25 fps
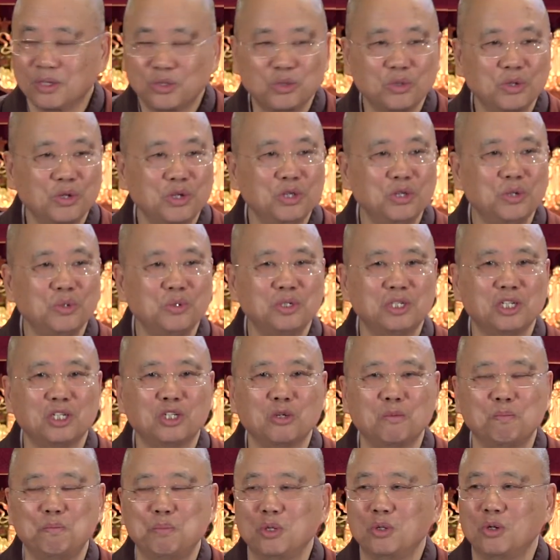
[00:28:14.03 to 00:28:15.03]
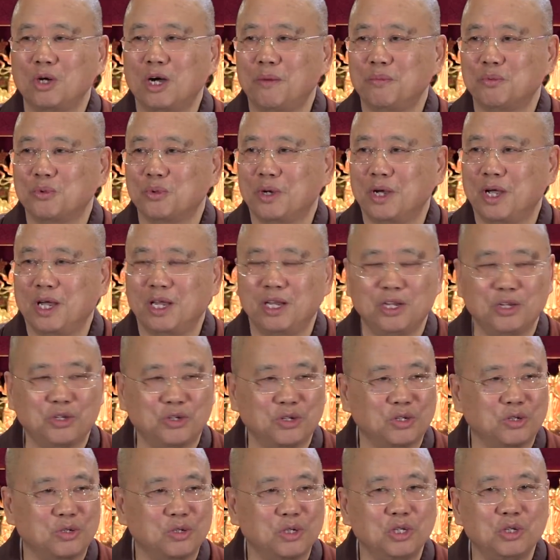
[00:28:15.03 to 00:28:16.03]
Do you use it to build up your
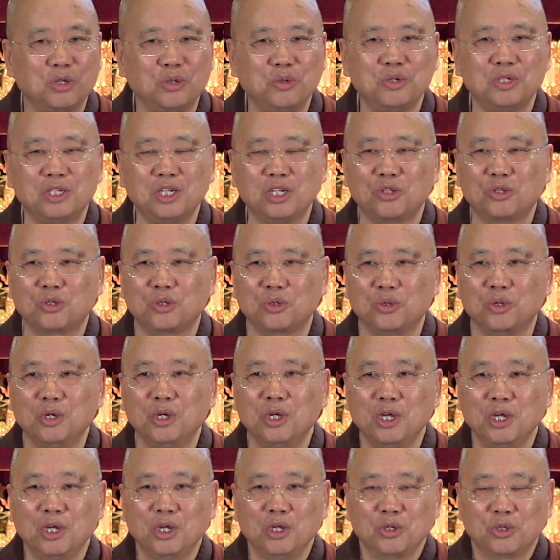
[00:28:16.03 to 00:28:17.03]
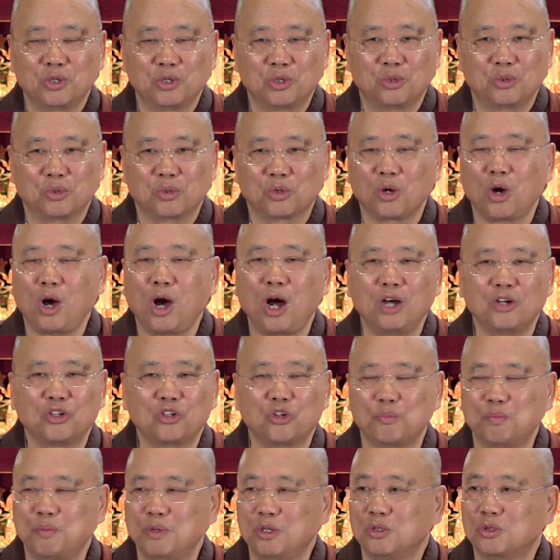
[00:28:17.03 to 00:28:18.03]
energy? Do you use it to
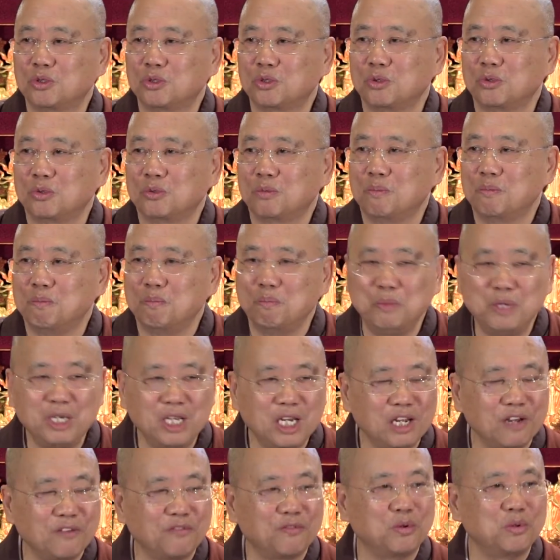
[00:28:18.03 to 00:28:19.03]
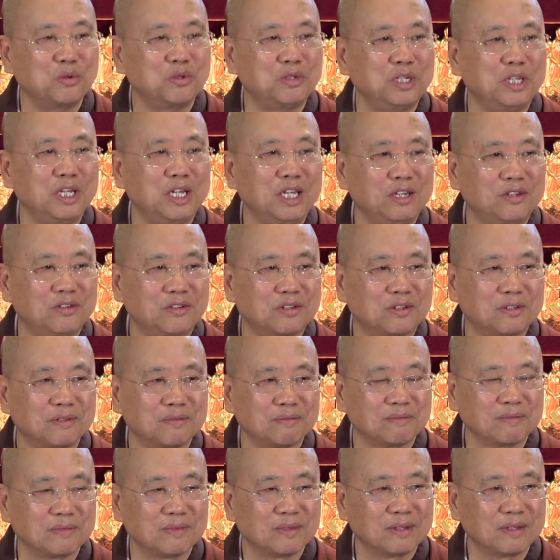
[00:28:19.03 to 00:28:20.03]
contribute to meaningful deeds?
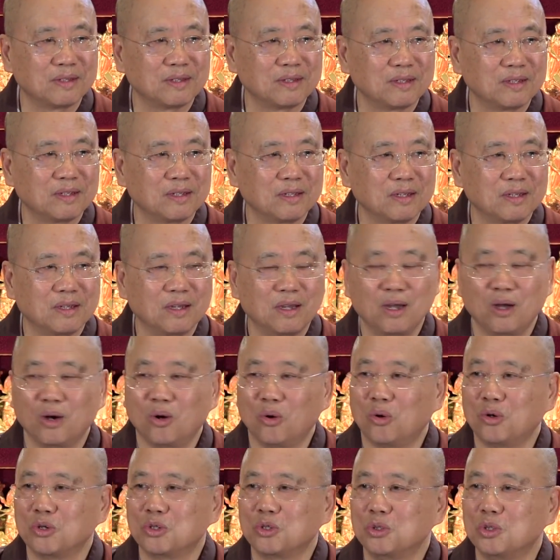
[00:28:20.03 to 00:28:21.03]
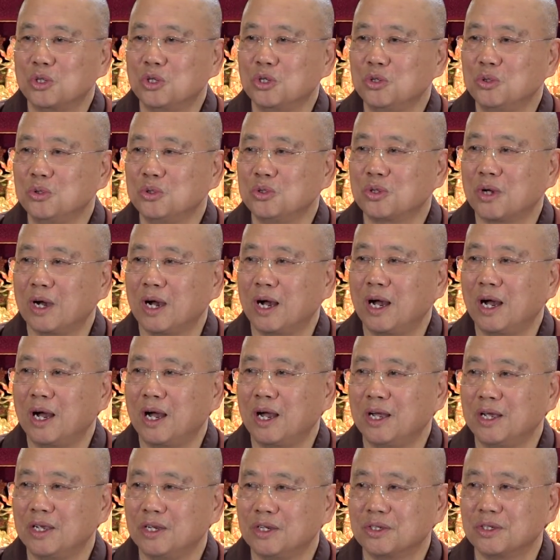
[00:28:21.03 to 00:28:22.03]
Or do you use your
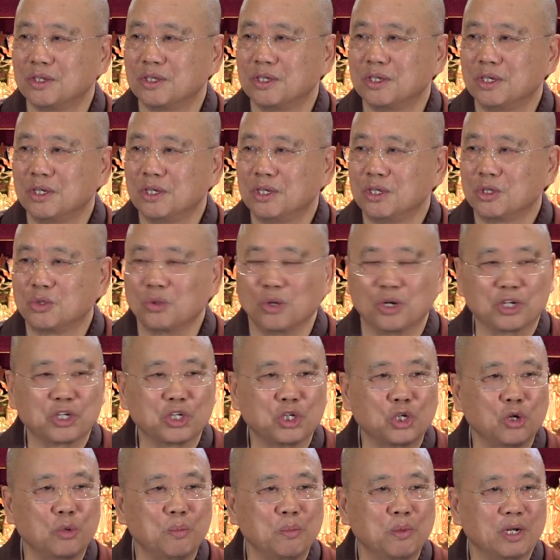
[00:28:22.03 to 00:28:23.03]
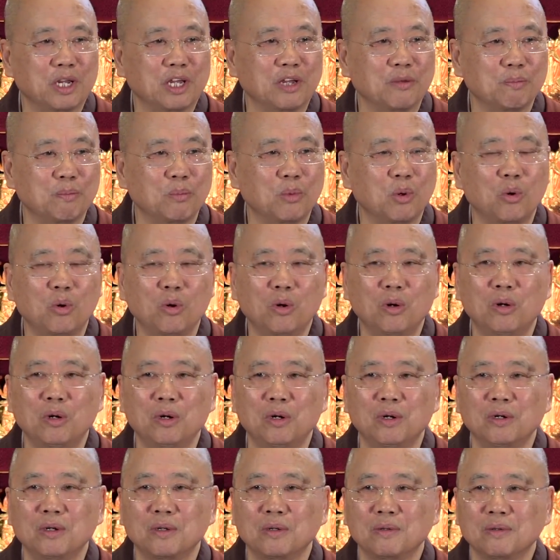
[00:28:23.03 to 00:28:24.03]
eyes to accumulate
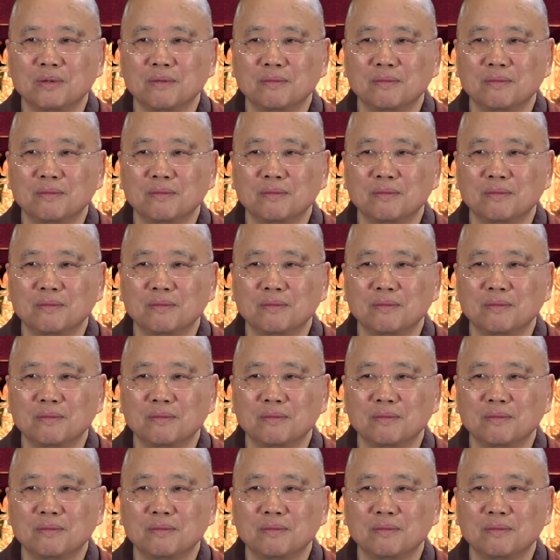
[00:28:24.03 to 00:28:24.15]
more